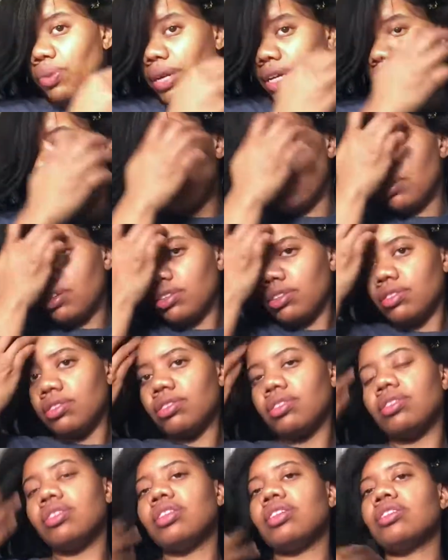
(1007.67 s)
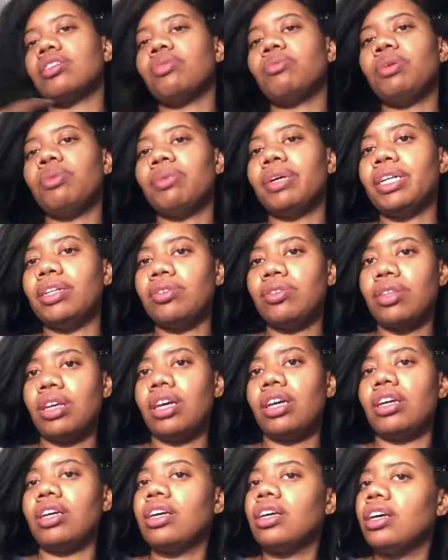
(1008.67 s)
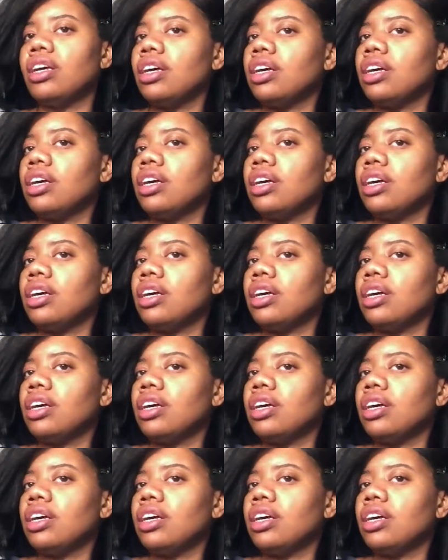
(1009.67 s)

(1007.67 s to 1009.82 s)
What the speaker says: weird. That's gonna be my new thing.